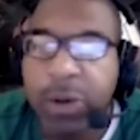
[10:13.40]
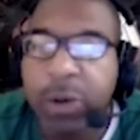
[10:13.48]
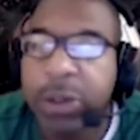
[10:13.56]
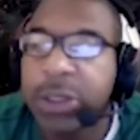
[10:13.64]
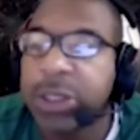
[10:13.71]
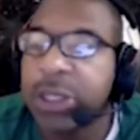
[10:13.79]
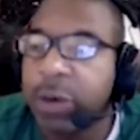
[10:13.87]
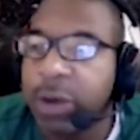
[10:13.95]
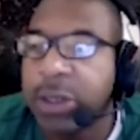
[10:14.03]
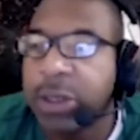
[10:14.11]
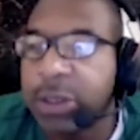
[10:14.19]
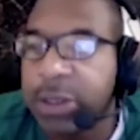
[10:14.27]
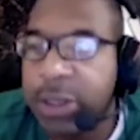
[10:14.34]
who are
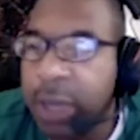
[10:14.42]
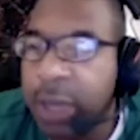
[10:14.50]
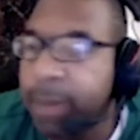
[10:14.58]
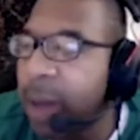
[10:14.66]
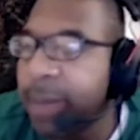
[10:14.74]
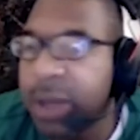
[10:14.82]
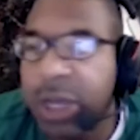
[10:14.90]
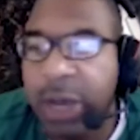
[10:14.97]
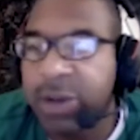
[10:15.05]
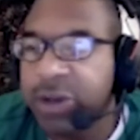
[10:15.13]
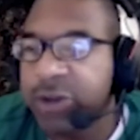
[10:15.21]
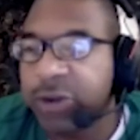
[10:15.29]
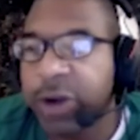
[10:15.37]
serious about
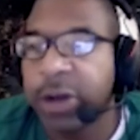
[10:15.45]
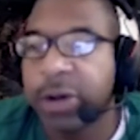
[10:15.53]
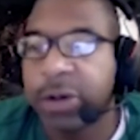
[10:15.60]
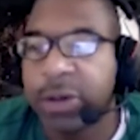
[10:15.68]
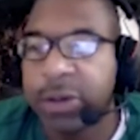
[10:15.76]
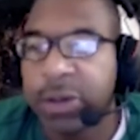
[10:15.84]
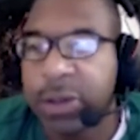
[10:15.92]
becoming traders.